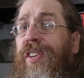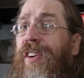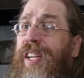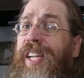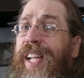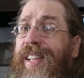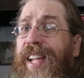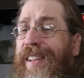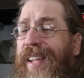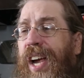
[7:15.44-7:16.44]
you're going to get
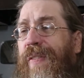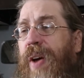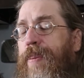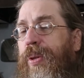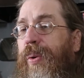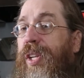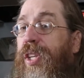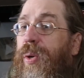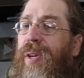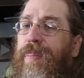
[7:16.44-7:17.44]
that attack of opportunity,
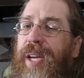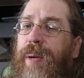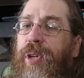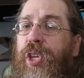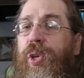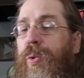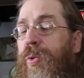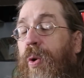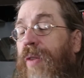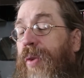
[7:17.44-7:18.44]
you can be able to use
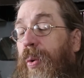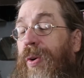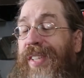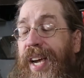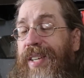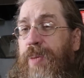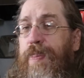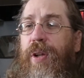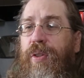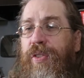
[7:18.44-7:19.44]
one of your attack
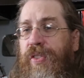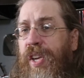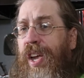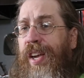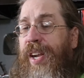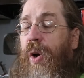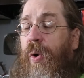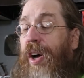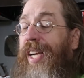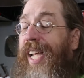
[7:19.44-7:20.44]
spells, you know,
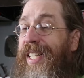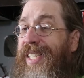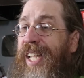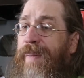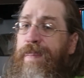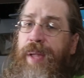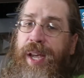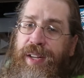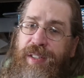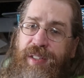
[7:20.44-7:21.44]
against them
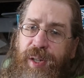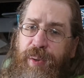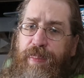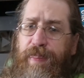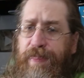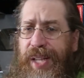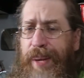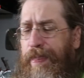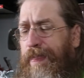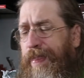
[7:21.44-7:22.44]
and, you know,
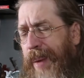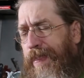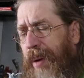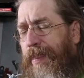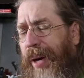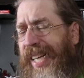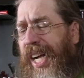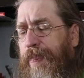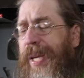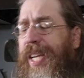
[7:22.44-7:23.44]
That, that part might
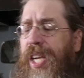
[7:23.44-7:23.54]
not be